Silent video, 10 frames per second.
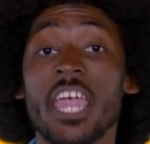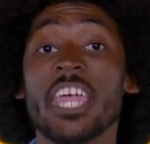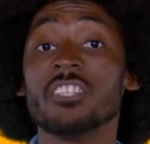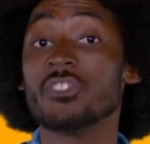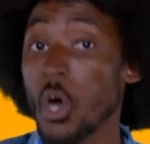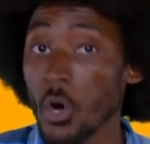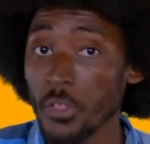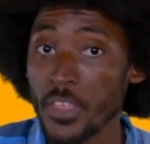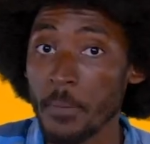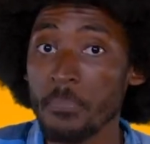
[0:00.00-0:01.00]
and
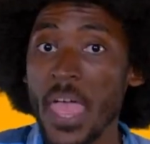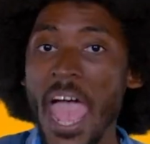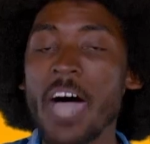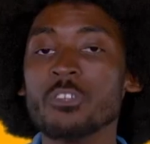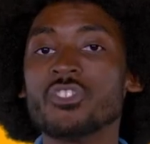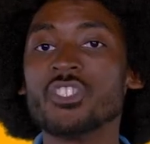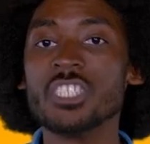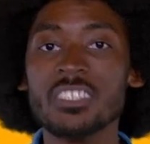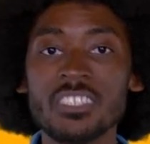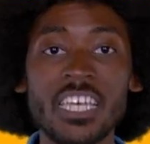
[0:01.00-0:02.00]
told them how
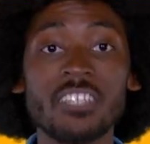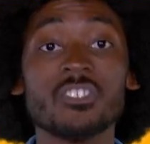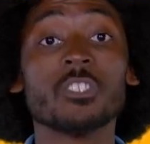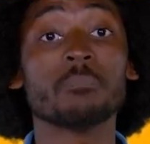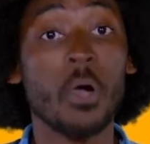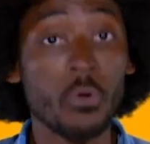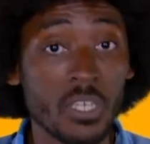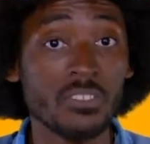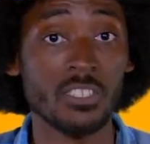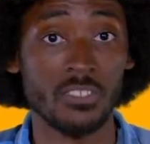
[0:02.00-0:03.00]
Jesus had
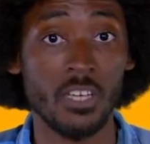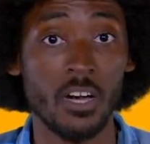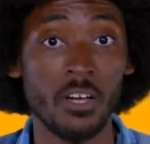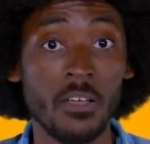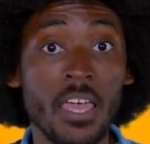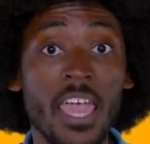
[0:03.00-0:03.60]
spoken to Saul